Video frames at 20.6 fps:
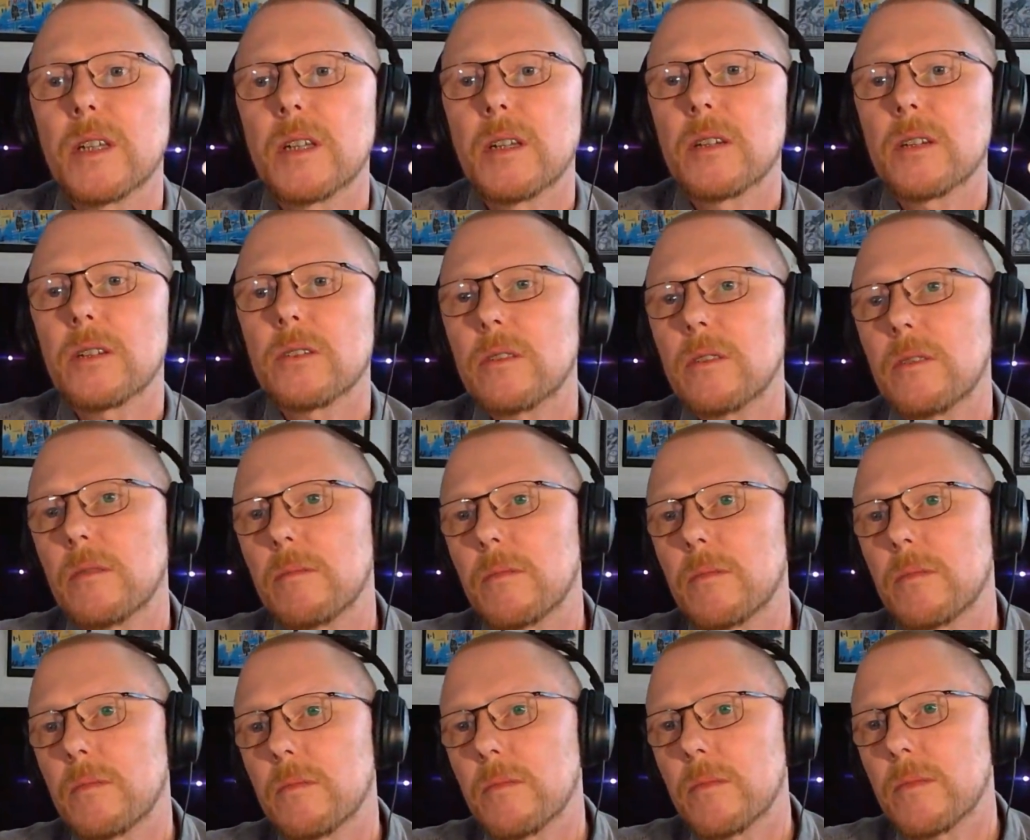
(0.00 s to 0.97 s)
because
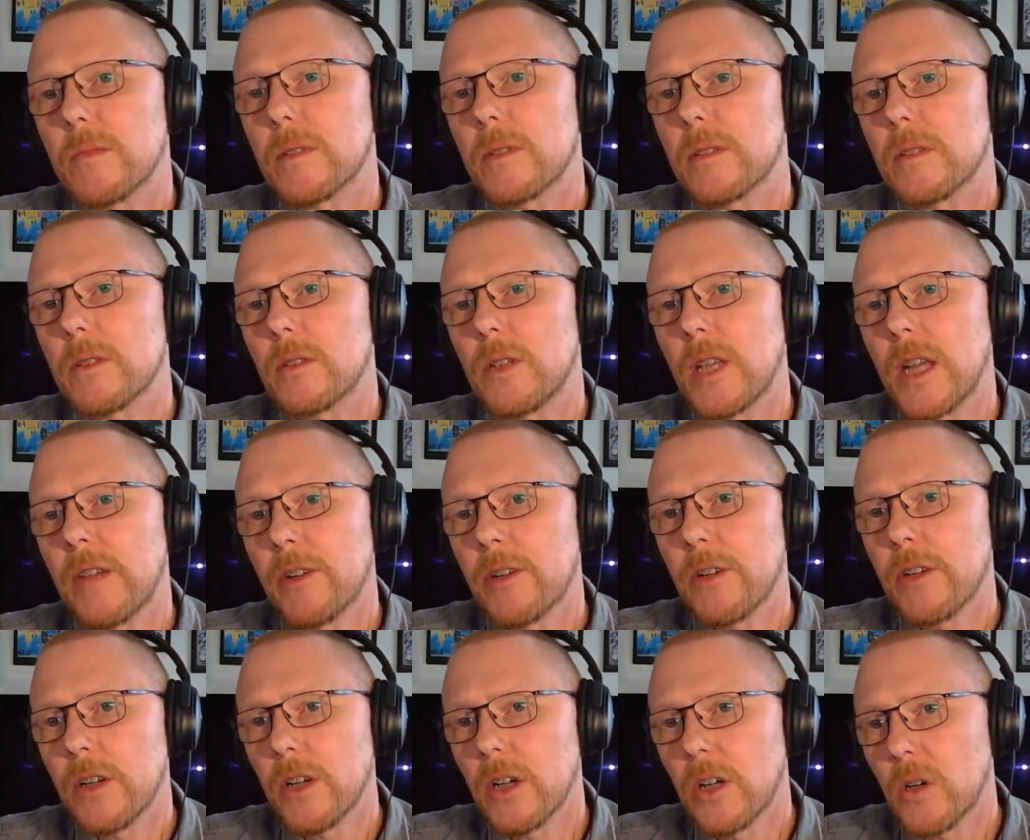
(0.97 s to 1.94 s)
you never
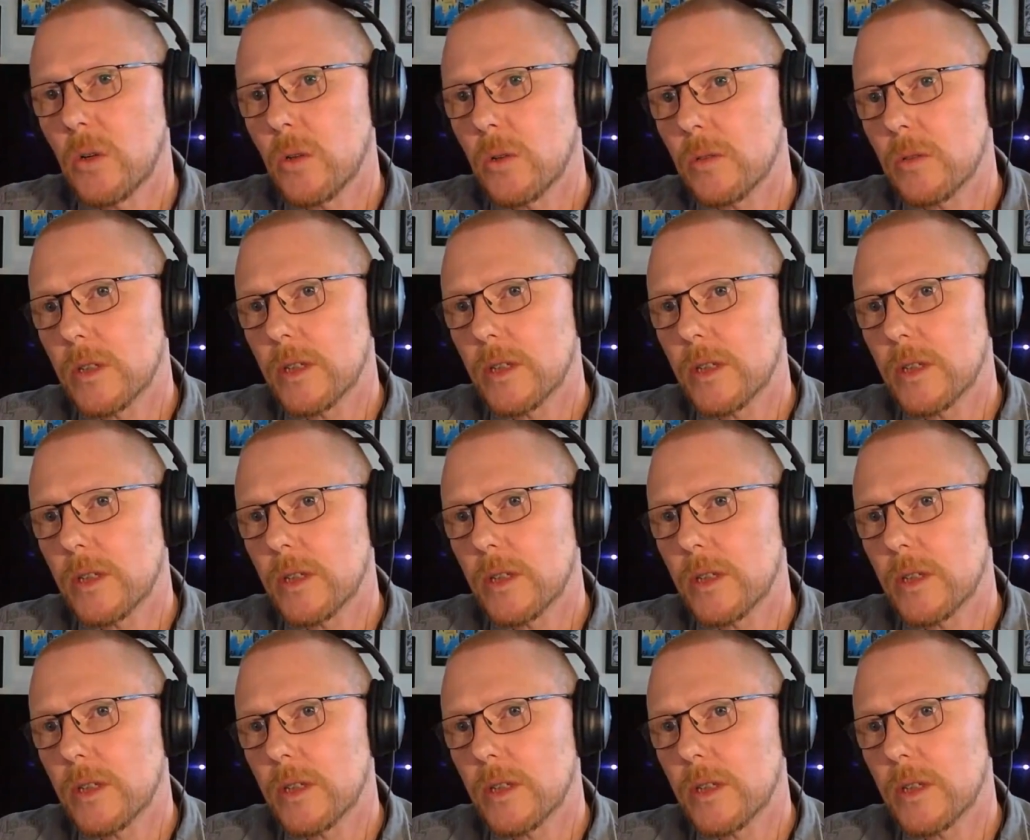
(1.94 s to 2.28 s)
know,